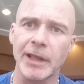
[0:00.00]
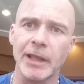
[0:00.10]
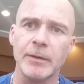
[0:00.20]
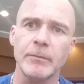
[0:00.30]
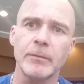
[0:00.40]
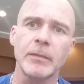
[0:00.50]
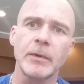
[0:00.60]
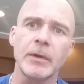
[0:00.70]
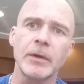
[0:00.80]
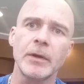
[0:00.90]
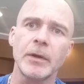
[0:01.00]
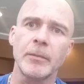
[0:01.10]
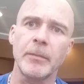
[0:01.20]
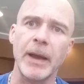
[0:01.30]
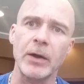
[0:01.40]
came
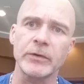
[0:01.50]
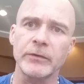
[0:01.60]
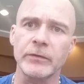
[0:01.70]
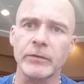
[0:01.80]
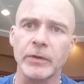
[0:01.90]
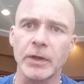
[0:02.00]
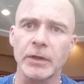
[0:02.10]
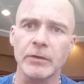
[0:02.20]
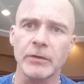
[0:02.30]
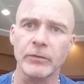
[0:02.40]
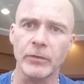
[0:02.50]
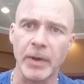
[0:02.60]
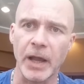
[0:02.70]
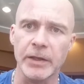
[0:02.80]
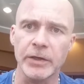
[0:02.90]
about through the
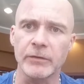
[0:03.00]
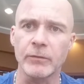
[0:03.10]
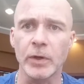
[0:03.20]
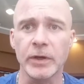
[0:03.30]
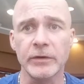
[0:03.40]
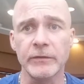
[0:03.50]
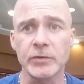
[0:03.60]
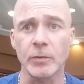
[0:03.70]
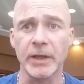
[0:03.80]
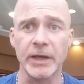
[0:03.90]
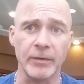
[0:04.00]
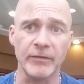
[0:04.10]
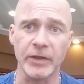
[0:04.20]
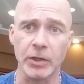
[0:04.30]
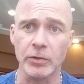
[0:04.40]
pioneer of one individual by the name
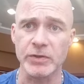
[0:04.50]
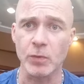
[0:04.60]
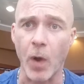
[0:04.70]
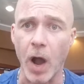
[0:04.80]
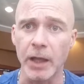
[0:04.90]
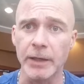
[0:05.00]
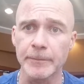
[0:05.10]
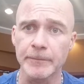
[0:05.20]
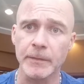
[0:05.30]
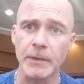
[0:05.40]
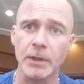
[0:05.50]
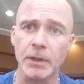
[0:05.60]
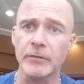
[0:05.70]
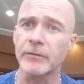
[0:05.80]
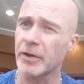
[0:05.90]
of Ingo Swann.
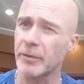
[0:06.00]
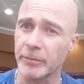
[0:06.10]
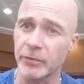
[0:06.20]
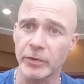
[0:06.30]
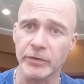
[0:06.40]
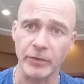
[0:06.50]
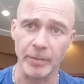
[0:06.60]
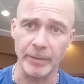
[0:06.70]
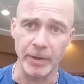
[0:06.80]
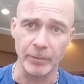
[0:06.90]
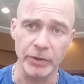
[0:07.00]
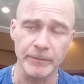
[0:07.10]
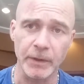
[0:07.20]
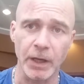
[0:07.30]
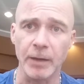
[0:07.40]
And forgive me, I'm doing this all by memory.
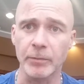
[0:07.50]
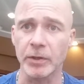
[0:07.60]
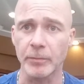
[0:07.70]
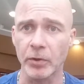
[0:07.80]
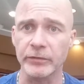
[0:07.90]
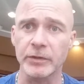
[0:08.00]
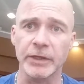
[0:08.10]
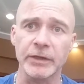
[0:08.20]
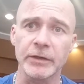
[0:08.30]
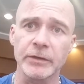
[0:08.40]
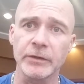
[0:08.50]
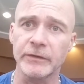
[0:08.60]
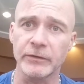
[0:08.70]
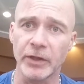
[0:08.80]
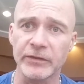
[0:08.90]
I'm going to post
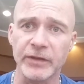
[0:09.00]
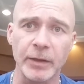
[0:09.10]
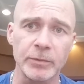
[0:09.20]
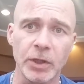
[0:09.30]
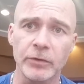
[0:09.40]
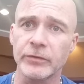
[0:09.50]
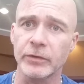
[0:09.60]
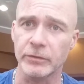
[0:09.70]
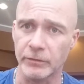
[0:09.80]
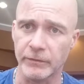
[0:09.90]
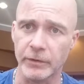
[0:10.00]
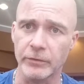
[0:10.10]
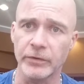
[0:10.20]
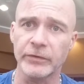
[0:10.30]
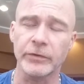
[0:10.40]
links down below so you can do further
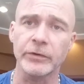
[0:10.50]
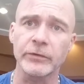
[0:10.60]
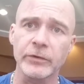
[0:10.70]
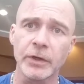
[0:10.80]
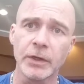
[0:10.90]
research.